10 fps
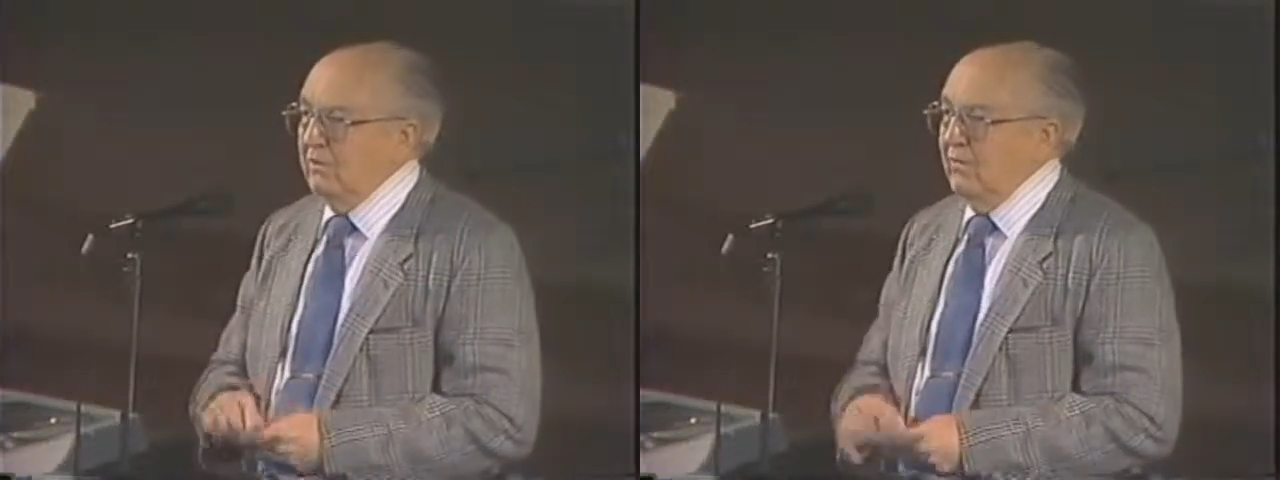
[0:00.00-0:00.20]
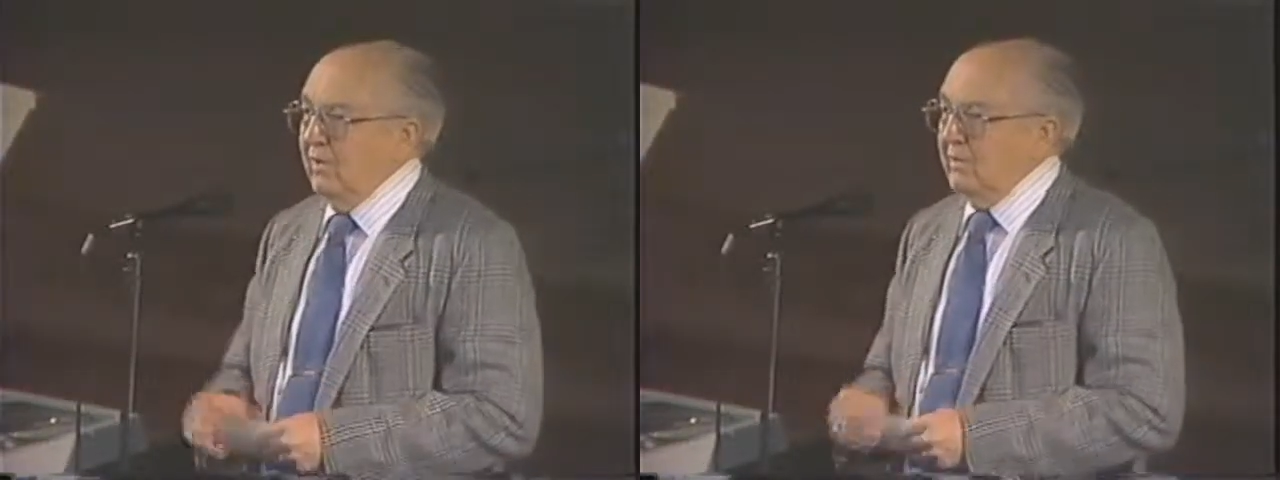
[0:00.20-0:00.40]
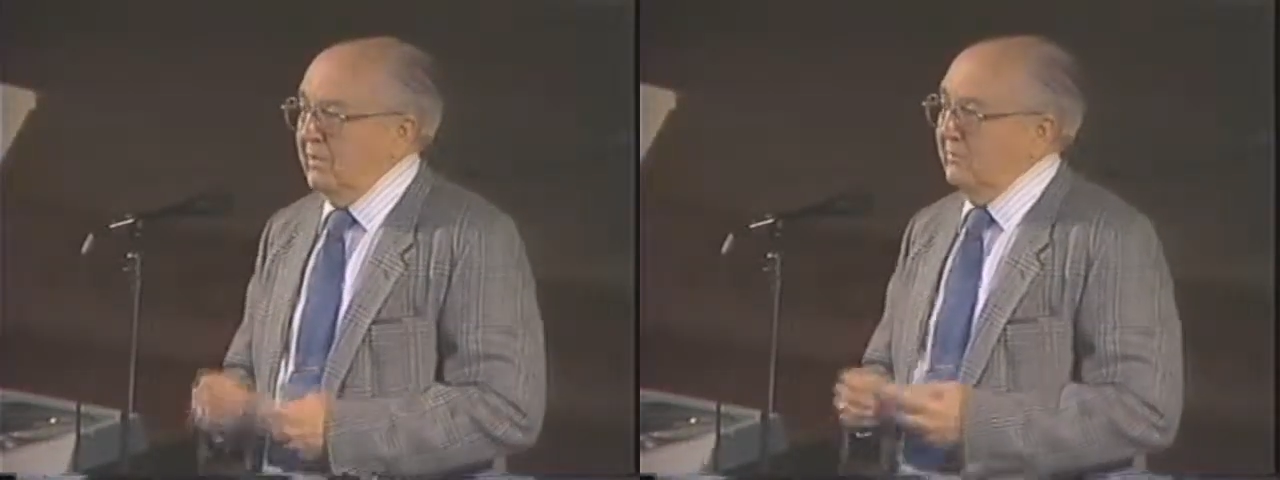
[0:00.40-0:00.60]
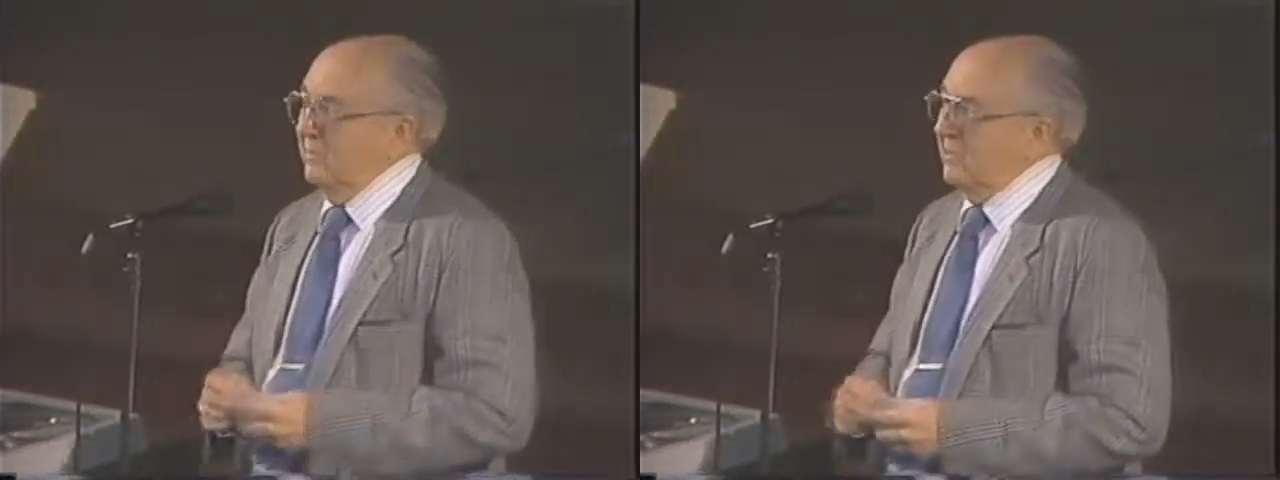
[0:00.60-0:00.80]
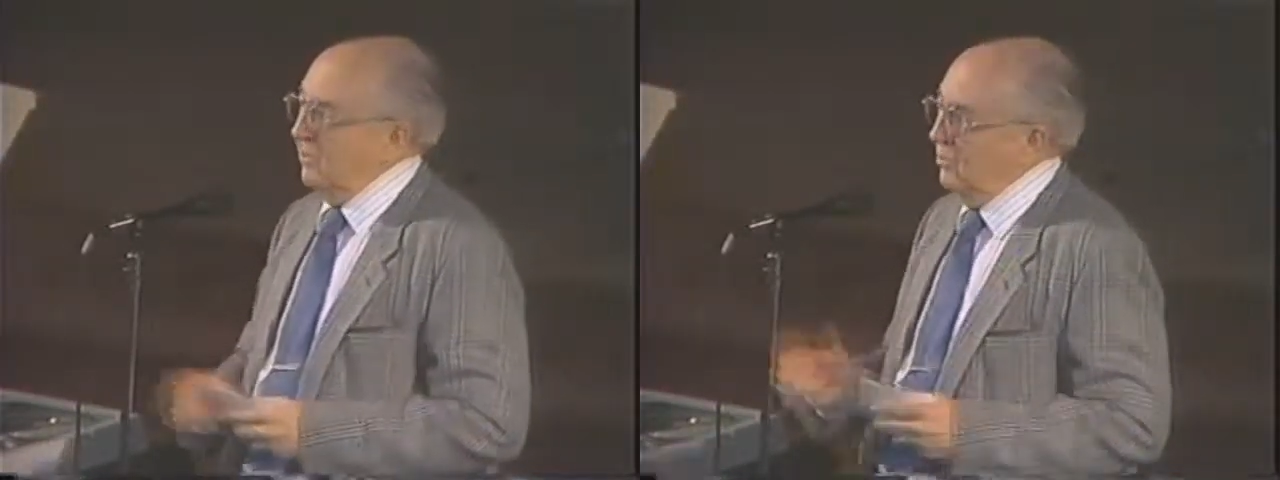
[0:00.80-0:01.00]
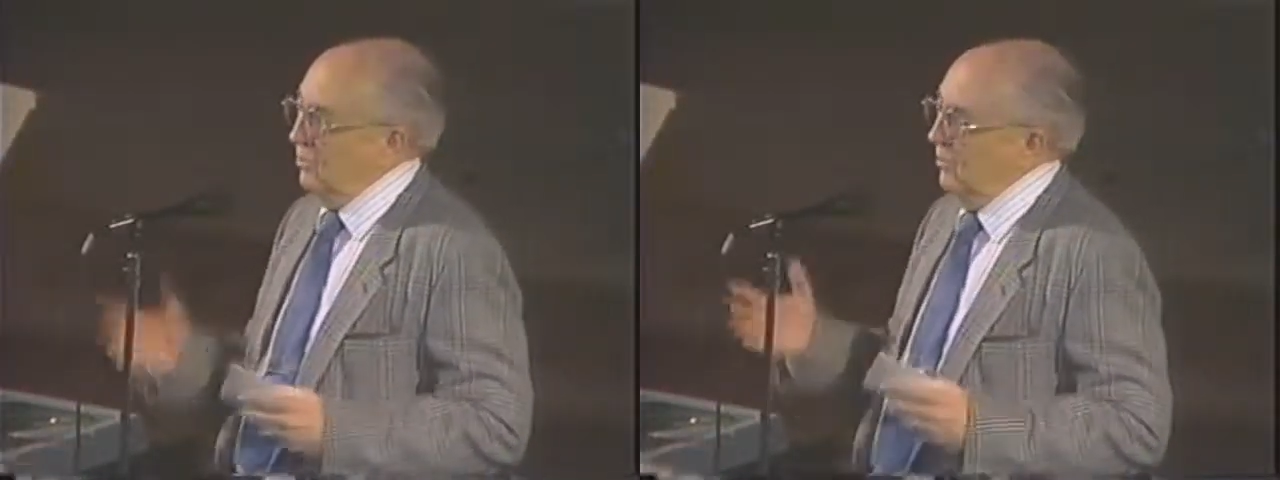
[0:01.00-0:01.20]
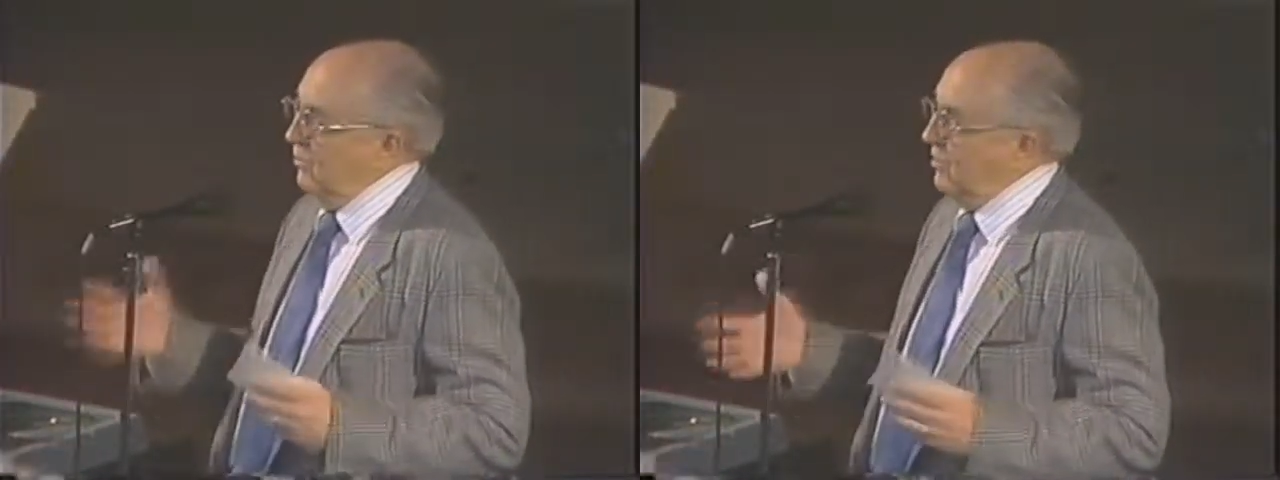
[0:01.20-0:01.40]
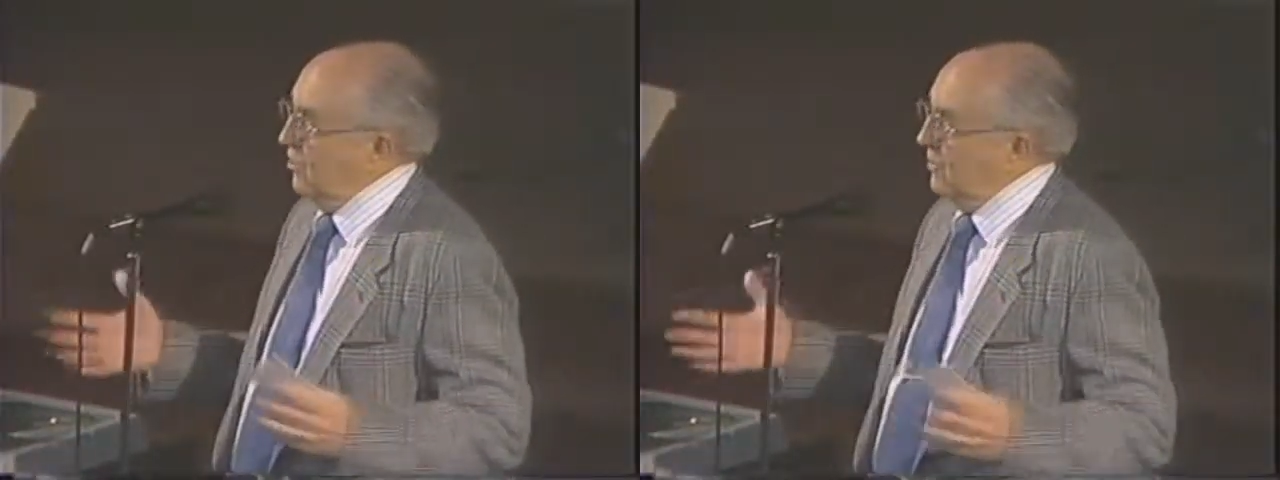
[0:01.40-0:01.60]
Well, we could go on and
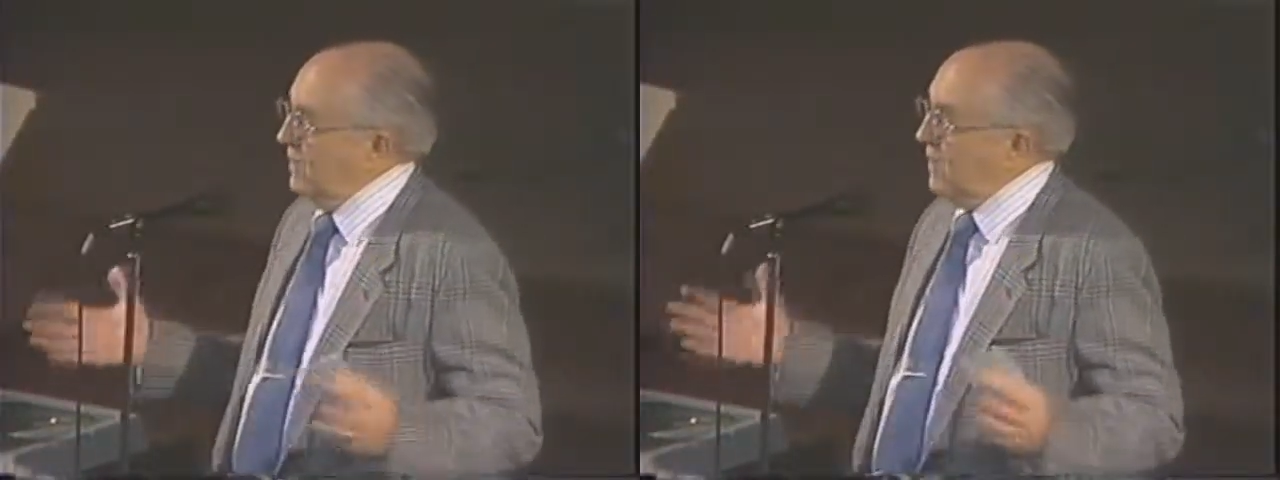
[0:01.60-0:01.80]
we could talk about